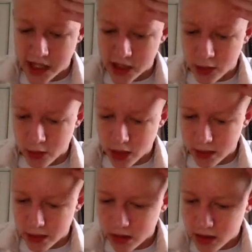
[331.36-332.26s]
screwed
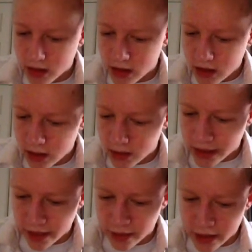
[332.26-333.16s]
up,
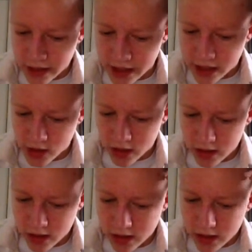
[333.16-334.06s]
putting everyone in danger.
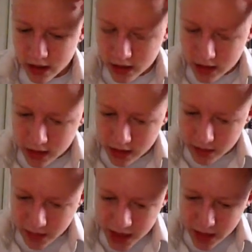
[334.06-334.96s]

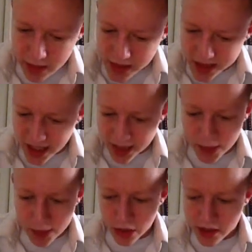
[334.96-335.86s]
Because of my mistake,
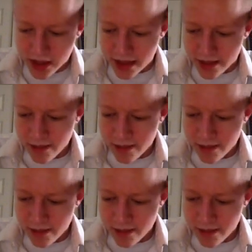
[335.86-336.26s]
people are dead,